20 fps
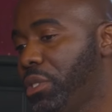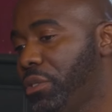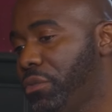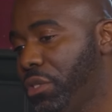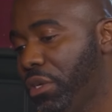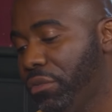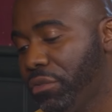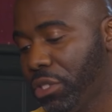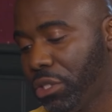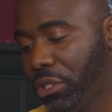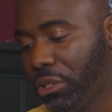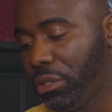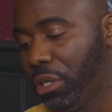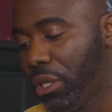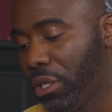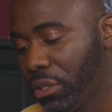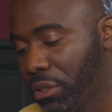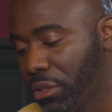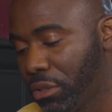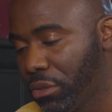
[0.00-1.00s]
if you have a
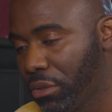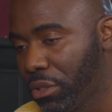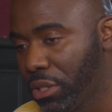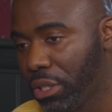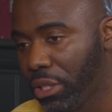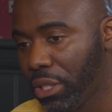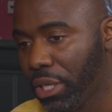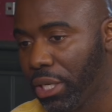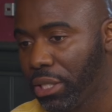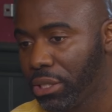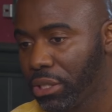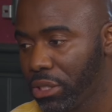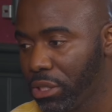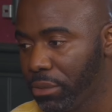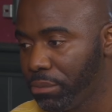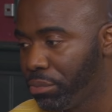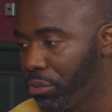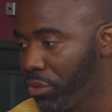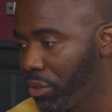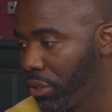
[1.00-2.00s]
chance to get an I C D
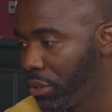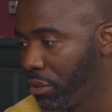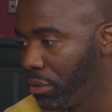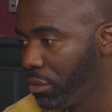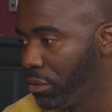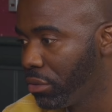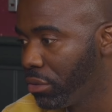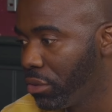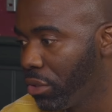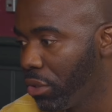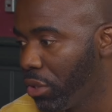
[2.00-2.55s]
put in, yeah.